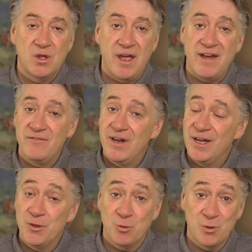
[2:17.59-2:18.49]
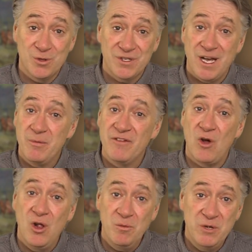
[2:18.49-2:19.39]
the World Cup have
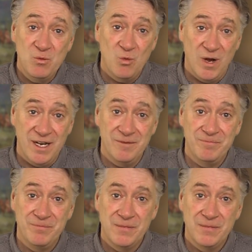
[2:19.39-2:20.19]
all been won